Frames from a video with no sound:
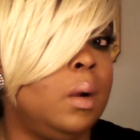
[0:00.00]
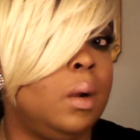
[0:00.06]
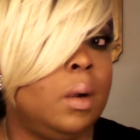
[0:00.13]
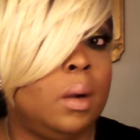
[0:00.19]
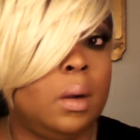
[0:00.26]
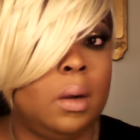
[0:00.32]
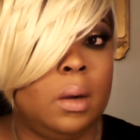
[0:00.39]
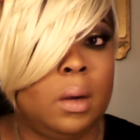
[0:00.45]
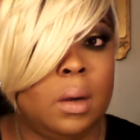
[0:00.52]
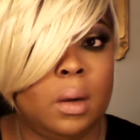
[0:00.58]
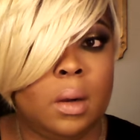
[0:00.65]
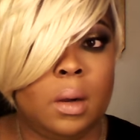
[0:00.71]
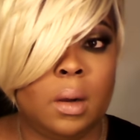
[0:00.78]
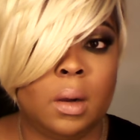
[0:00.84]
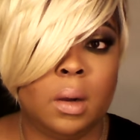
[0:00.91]

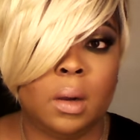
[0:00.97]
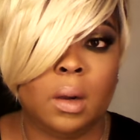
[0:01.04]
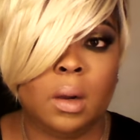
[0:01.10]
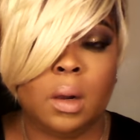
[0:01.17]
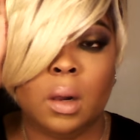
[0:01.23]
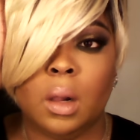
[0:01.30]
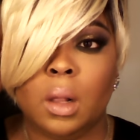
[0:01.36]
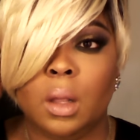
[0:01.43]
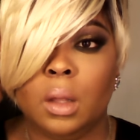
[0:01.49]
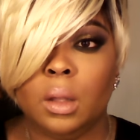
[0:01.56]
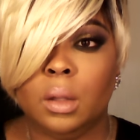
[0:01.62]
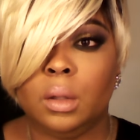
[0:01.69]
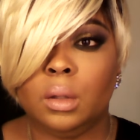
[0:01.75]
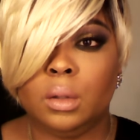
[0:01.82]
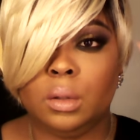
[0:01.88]

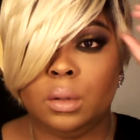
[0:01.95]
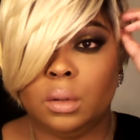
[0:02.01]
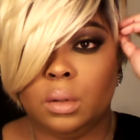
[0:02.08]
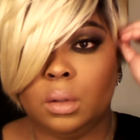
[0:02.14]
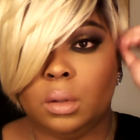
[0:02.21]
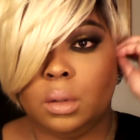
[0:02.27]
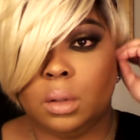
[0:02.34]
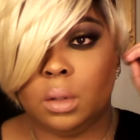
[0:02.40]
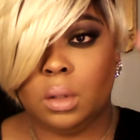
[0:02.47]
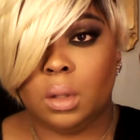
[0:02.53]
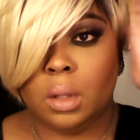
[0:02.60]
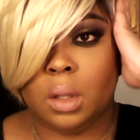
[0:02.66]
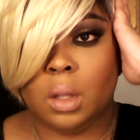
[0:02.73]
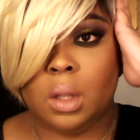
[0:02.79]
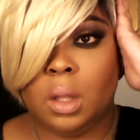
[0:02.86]

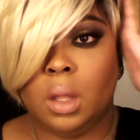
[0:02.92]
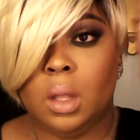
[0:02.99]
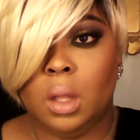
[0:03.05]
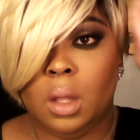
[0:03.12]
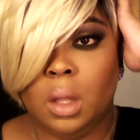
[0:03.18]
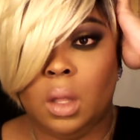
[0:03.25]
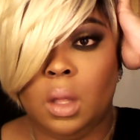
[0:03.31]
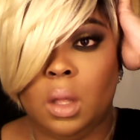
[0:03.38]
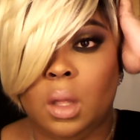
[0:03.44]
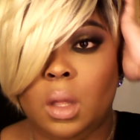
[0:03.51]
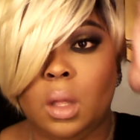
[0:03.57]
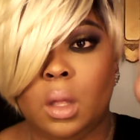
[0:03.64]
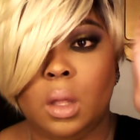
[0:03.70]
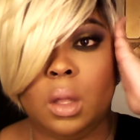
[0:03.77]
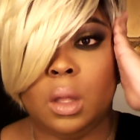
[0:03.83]

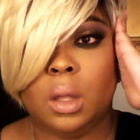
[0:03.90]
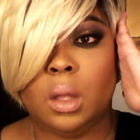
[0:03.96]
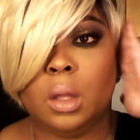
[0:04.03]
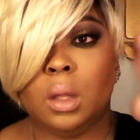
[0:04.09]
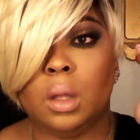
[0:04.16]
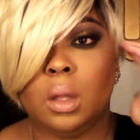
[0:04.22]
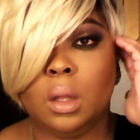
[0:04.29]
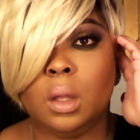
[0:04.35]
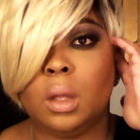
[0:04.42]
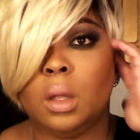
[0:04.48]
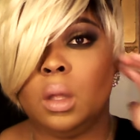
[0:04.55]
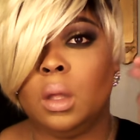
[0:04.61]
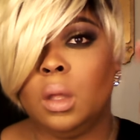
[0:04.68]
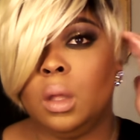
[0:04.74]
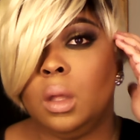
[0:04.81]

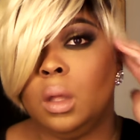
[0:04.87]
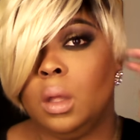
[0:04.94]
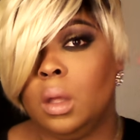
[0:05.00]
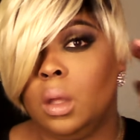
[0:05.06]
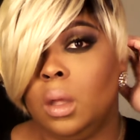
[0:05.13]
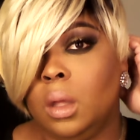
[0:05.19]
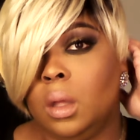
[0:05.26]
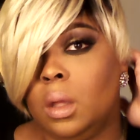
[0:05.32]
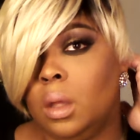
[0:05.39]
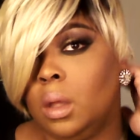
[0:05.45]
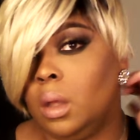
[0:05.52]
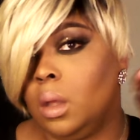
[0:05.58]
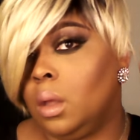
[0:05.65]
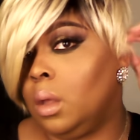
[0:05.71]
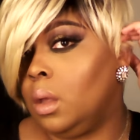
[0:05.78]

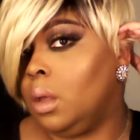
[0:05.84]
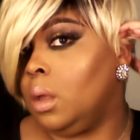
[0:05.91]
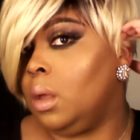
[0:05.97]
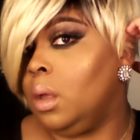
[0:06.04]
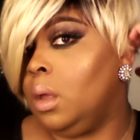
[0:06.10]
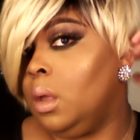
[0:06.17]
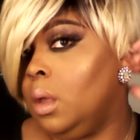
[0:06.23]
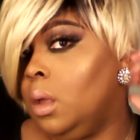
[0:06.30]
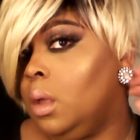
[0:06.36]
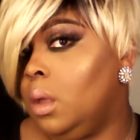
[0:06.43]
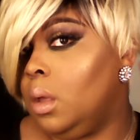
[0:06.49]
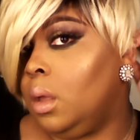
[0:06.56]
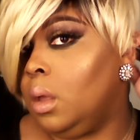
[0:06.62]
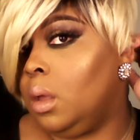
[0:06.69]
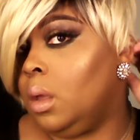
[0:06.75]

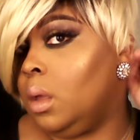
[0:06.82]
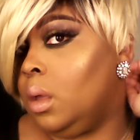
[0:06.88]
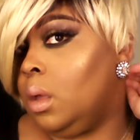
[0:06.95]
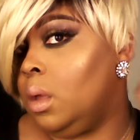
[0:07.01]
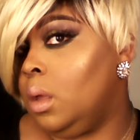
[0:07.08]
No one is speaking in this clip.